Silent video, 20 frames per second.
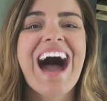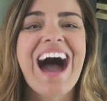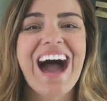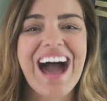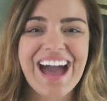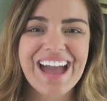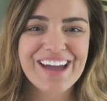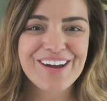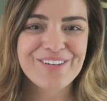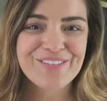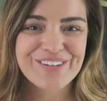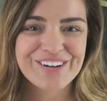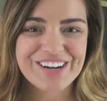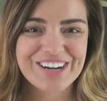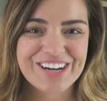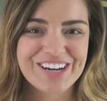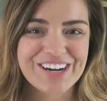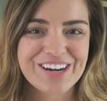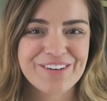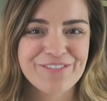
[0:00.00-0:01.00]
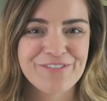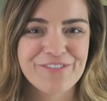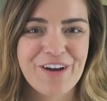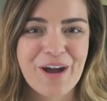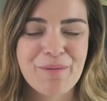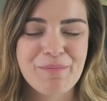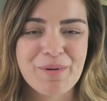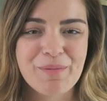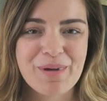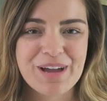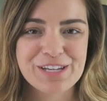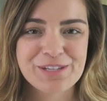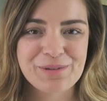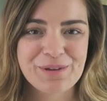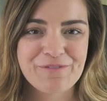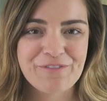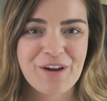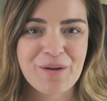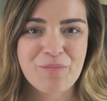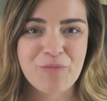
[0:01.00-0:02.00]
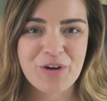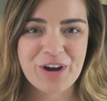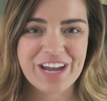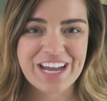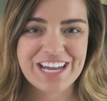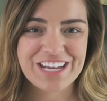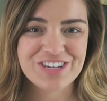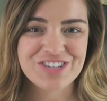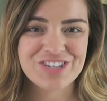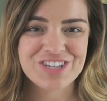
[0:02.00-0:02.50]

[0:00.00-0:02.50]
I ordered from my sweet friend Morgan.